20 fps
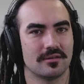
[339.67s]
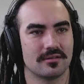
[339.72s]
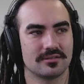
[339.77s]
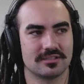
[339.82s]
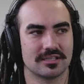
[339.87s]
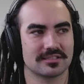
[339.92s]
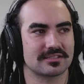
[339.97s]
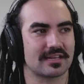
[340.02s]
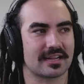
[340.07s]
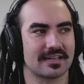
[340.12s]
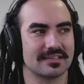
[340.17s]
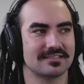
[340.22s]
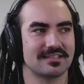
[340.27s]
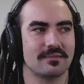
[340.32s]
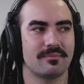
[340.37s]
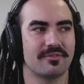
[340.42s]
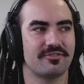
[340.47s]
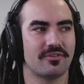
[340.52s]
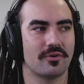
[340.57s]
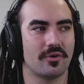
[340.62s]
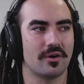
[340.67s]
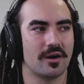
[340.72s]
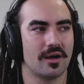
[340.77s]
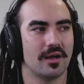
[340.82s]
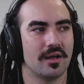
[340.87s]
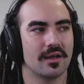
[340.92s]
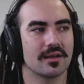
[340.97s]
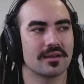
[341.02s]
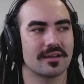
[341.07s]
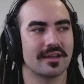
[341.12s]
Just like I said
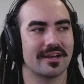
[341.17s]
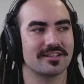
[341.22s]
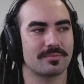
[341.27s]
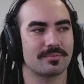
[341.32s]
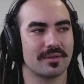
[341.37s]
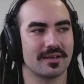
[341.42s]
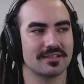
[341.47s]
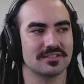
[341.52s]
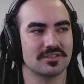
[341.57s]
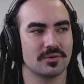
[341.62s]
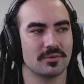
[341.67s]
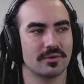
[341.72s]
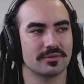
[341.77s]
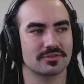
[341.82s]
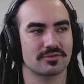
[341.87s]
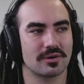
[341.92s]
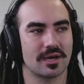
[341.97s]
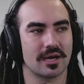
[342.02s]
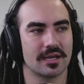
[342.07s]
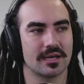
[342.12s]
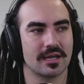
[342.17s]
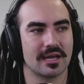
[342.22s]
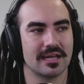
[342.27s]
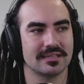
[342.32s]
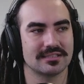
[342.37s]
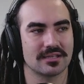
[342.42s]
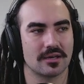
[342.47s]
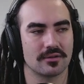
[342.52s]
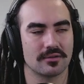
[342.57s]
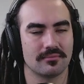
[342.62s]
before, catch your players doing what's right
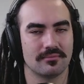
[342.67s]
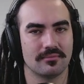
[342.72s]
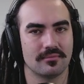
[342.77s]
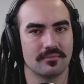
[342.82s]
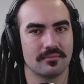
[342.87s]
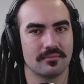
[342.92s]
and tell them.